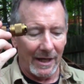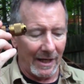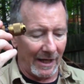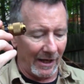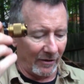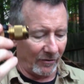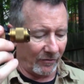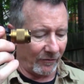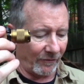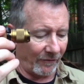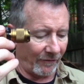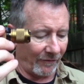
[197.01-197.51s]

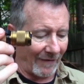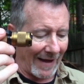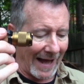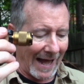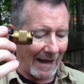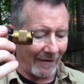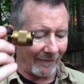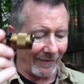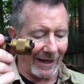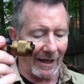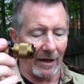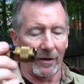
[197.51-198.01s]
It is
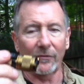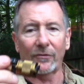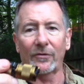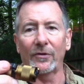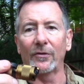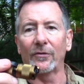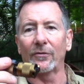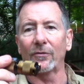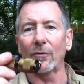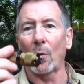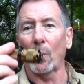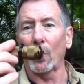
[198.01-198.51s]
5
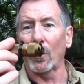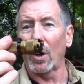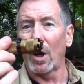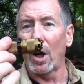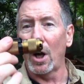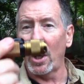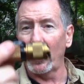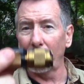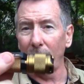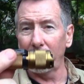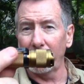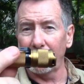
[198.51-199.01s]
ounces or
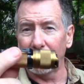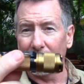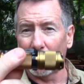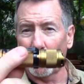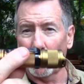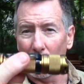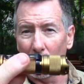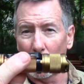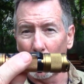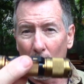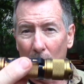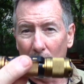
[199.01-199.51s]

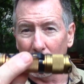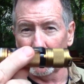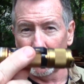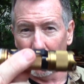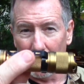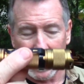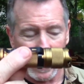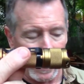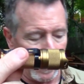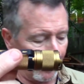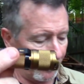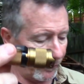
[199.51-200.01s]
141
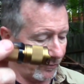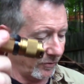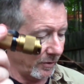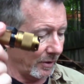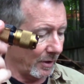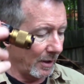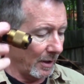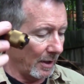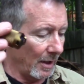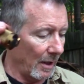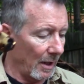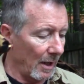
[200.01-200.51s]
grams.
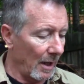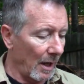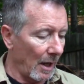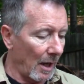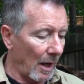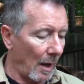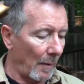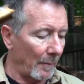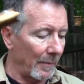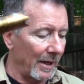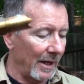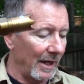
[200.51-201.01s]

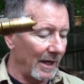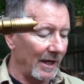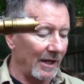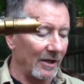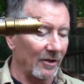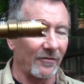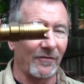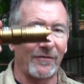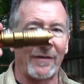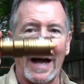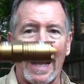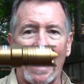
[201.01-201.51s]
It
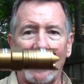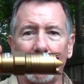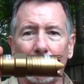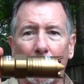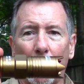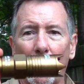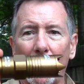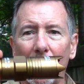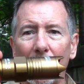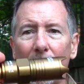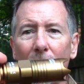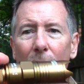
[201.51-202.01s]
is
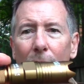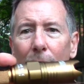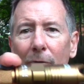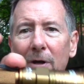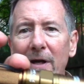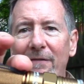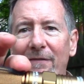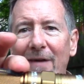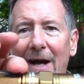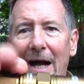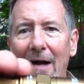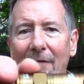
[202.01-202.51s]

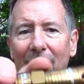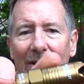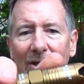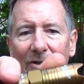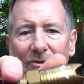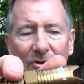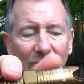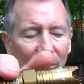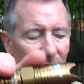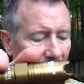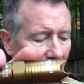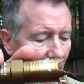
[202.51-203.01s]
5.35
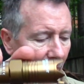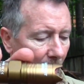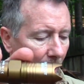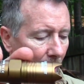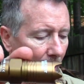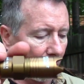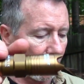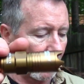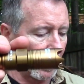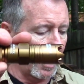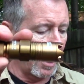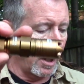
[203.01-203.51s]
inches
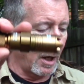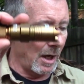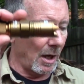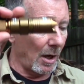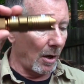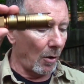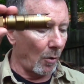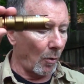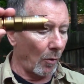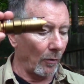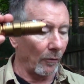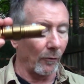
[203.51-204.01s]
long
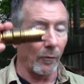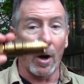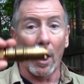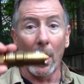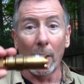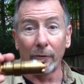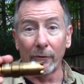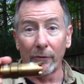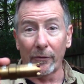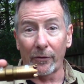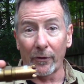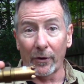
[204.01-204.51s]
or
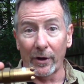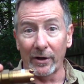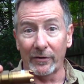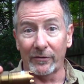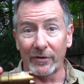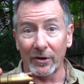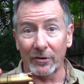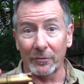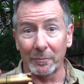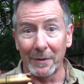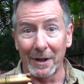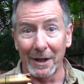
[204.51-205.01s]

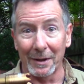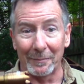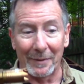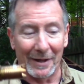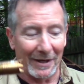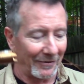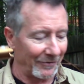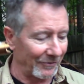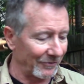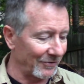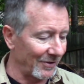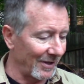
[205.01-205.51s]
136
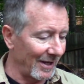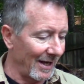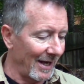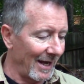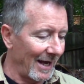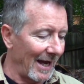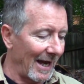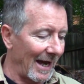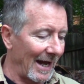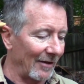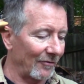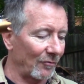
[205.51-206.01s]
millimeters.
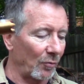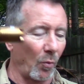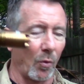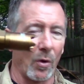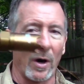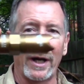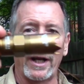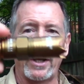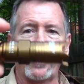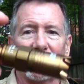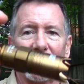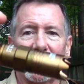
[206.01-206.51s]
And it's
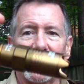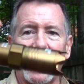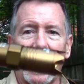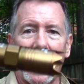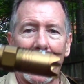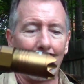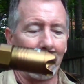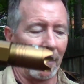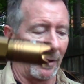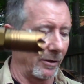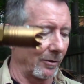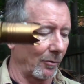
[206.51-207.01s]
1 inch in
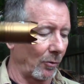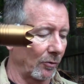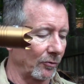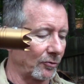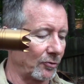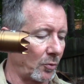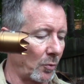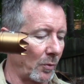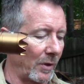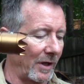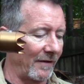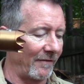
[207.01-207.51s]
diameter or
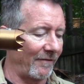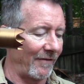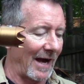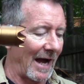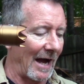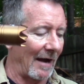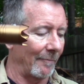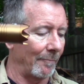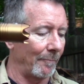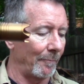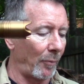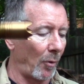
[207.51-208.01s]

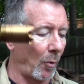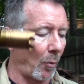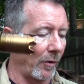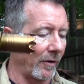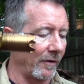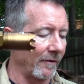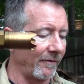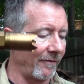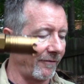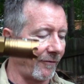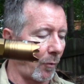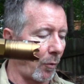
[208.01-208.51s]

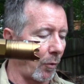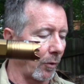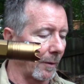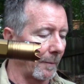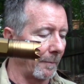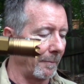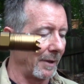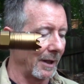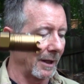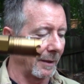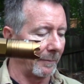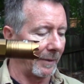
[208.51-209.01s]

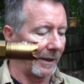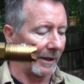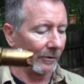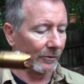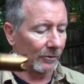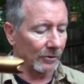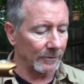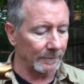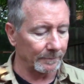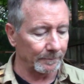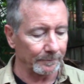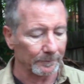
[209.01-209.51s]
25.4
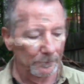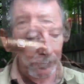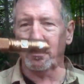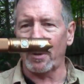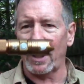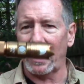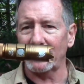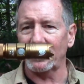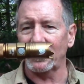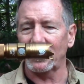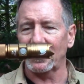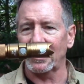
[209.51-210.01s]
millimeters. So the
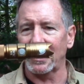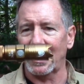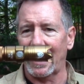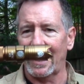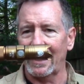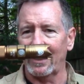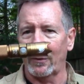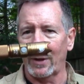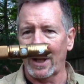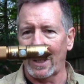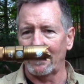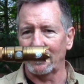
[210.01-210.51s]
price of this
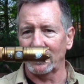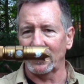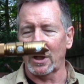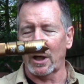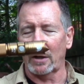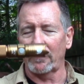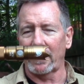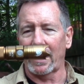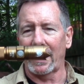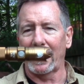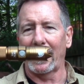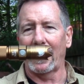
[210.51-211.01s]
light on
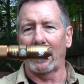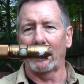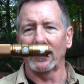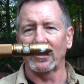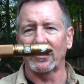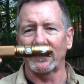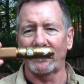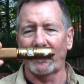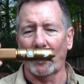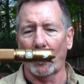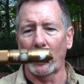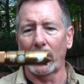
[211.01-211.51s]
Amazon right now
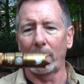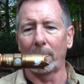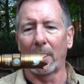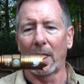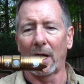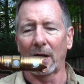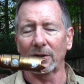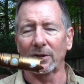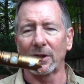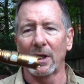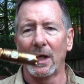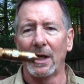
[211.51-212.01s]
is
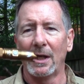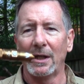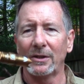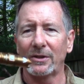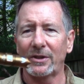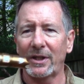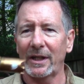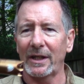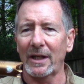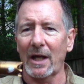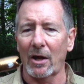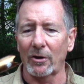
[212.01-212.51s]
$40.
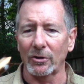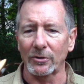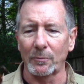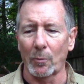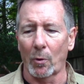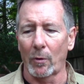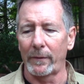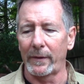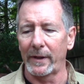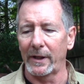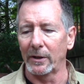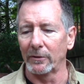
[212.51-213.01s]
$10
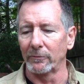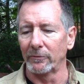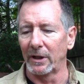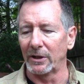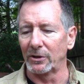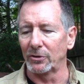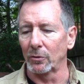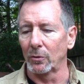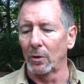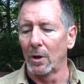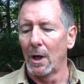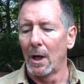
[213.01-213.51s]
more than the
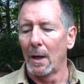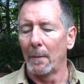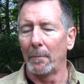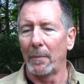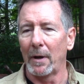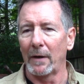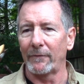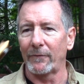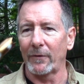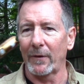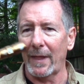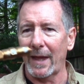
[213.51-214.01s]
original,
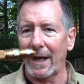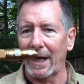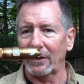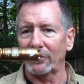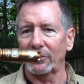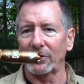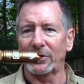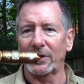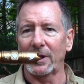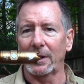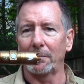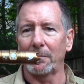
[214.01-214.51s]
but for that
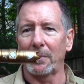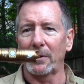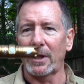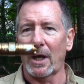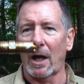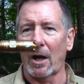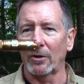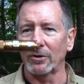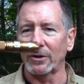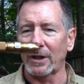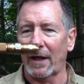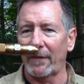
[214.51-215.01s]
extra
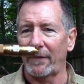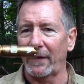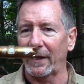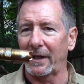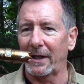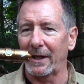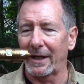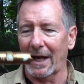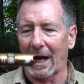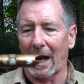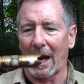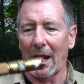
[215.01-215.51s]
$10, I
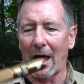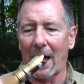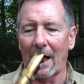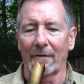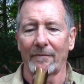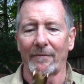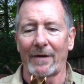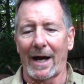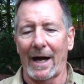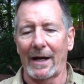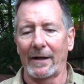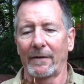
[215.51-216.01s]
think you get a
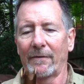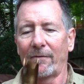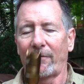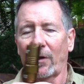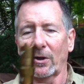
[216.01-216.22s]
lot of value.